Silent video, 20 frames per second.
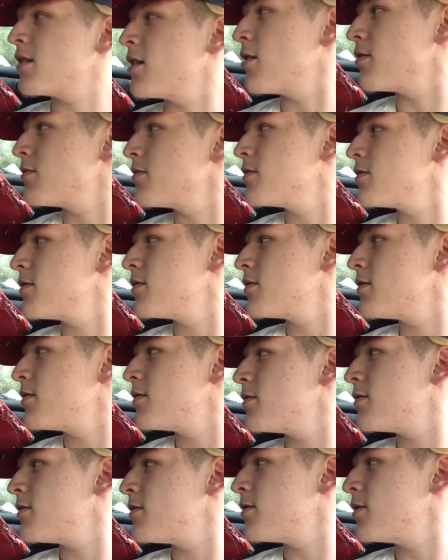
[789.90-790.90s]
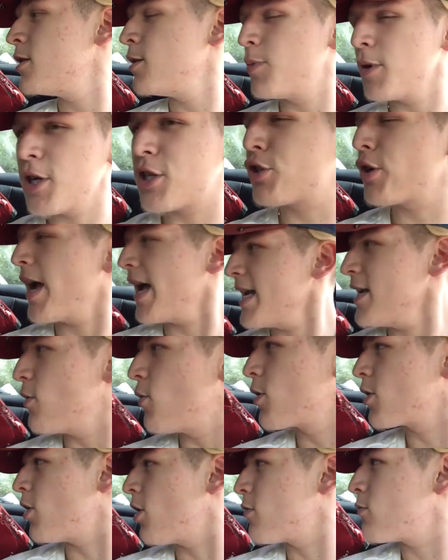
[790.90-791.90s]
no. Dude. You put a train
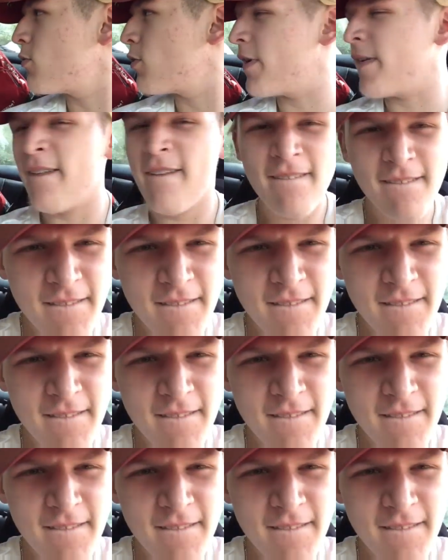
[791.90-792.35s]
horn on one.